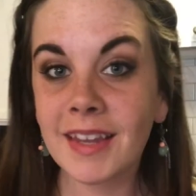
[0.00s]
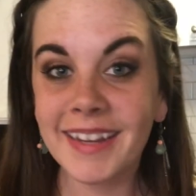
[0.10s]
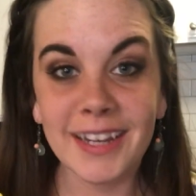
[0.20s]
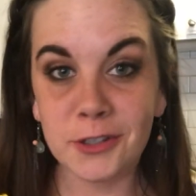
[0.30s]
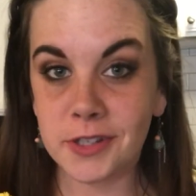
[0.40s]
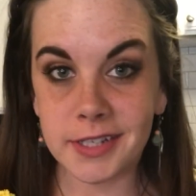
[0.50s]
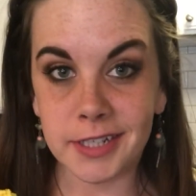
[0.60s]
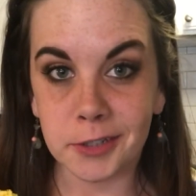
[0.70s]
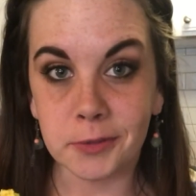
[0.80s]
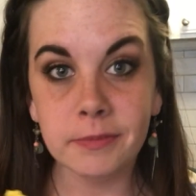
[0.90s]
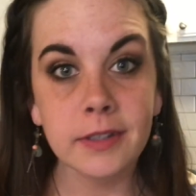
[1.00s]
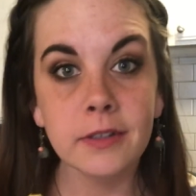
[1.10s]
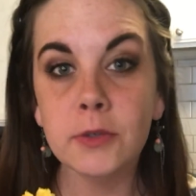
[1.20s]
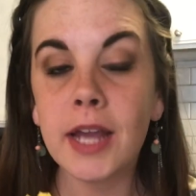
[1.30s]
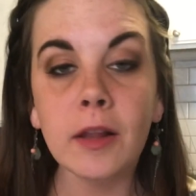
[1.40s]
Here's the deal.
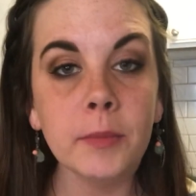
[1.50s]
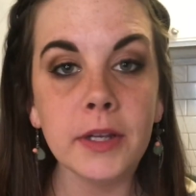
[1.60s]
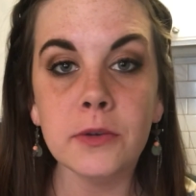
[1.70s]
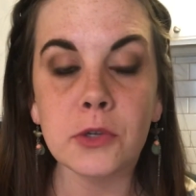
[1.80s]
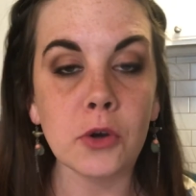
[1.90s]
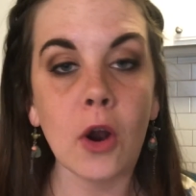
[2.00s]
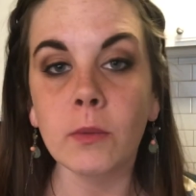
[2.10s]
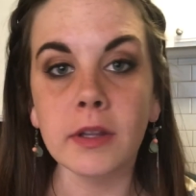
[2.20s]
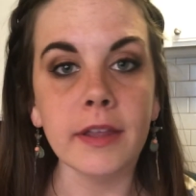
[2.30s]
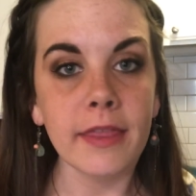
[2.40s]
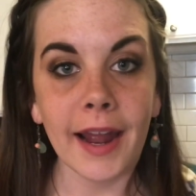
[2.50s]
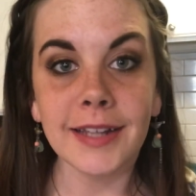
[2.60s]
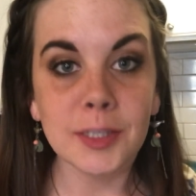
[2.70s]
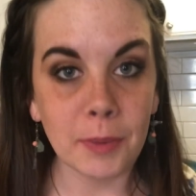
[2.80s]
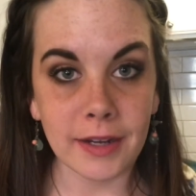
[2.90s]
Those jalapenos are not really that
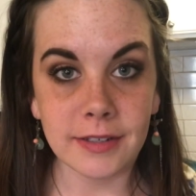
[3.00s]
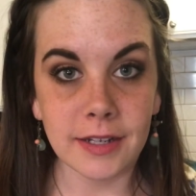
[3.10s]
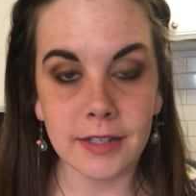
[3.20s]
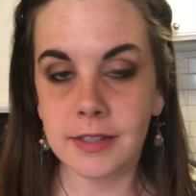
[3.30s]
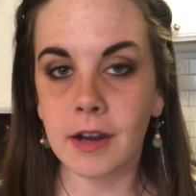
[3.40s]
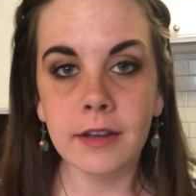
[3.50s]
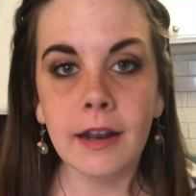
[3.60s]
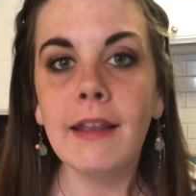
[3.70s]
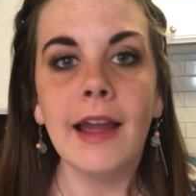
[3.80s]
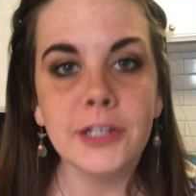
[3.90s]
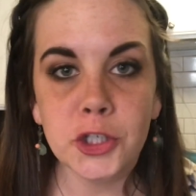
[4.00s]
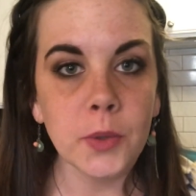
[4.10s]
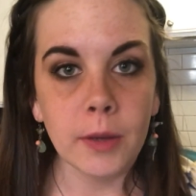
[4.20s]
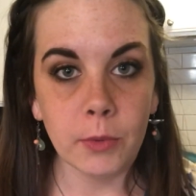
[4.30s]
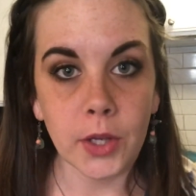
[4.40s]
spicy. It's not gonna light you
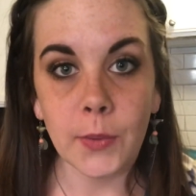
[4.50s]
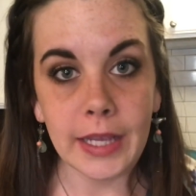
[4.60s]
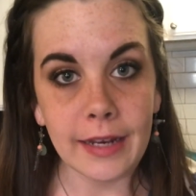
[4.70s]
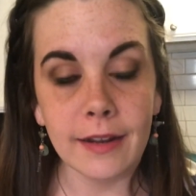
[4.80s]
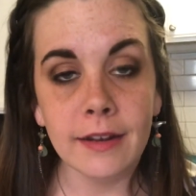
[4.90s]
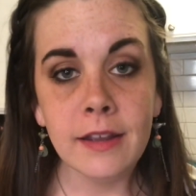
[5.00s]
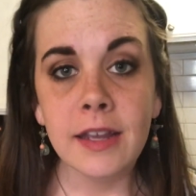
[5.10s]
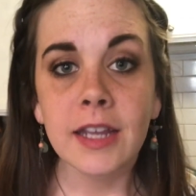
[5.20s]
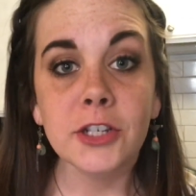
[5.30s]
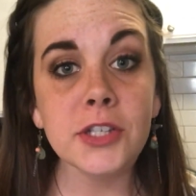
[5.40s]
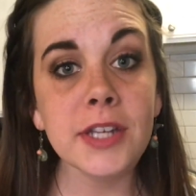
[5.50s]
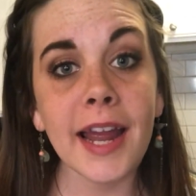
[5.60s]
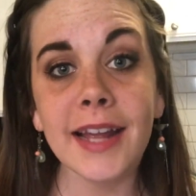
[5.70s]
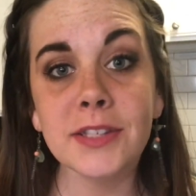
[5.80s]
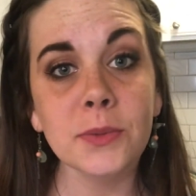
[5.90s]
up when you eat it. It just
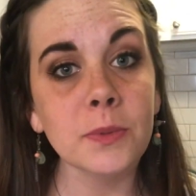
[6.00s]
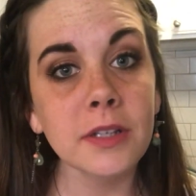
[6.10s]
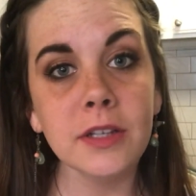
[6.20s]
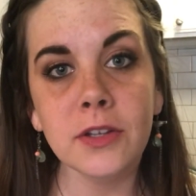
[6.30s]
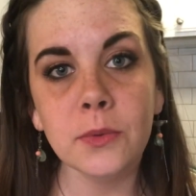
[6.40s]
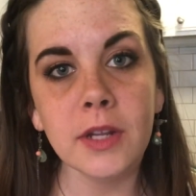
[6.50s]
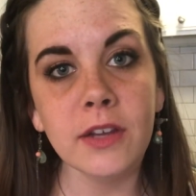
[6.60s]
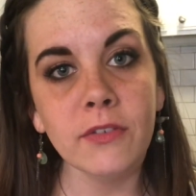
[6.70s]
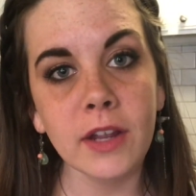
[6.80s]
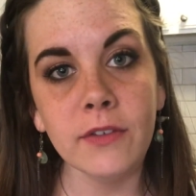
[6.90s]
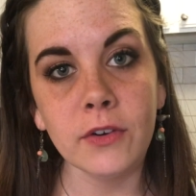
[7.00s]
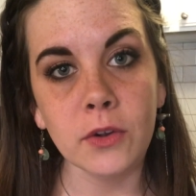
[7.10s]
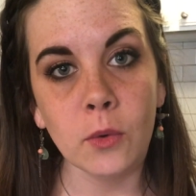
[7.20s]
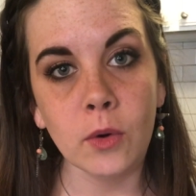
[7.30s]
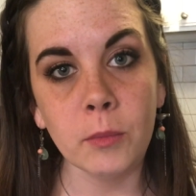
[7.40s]
adds a really unique flavor to
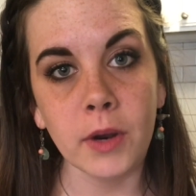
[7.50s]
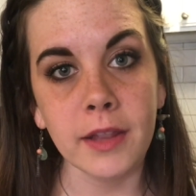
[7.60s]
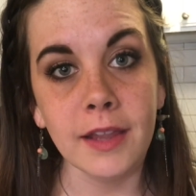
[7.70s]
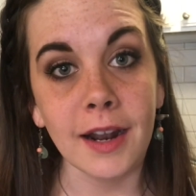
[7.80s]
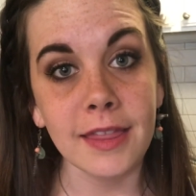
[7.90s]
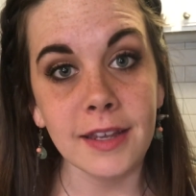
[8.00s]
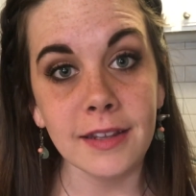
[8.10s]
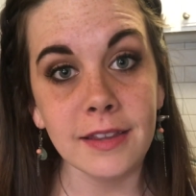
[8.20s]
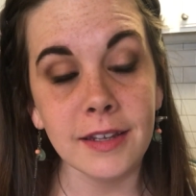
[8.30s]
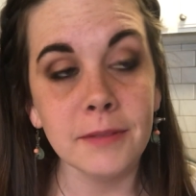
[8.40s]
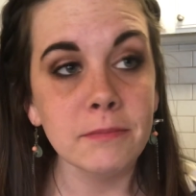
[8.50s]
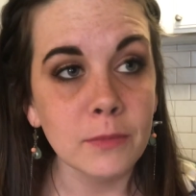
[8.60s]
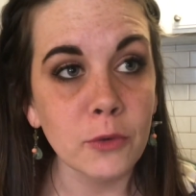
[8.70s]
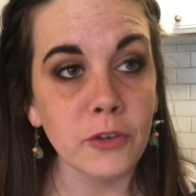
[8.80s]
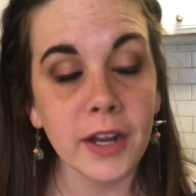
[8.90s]
cornbread that I think that,
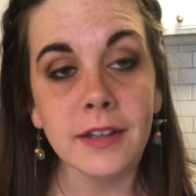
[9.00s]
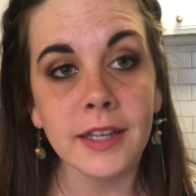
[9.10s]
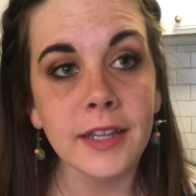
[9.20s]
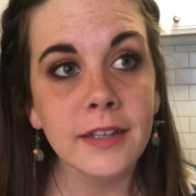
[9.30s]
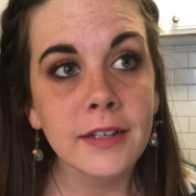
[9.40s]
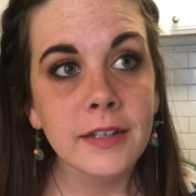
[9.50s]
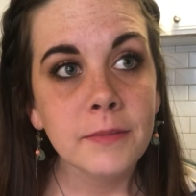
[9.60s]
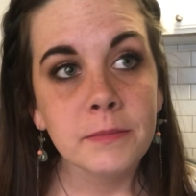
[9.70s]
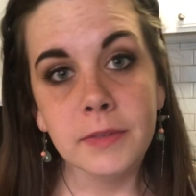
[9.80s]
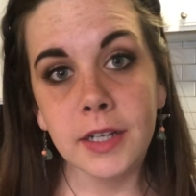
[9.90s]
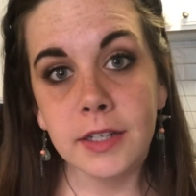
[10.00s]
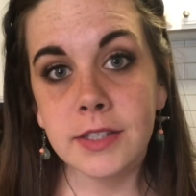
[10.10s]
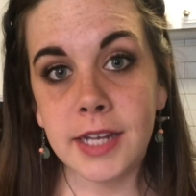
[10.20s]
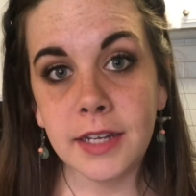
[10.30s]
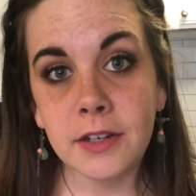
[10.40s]
frankly, it could
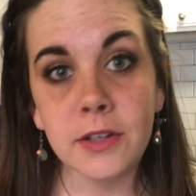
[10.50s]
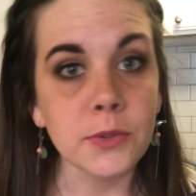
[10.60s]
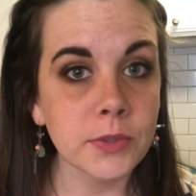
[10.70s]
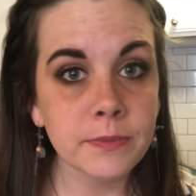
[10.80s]
stand to use.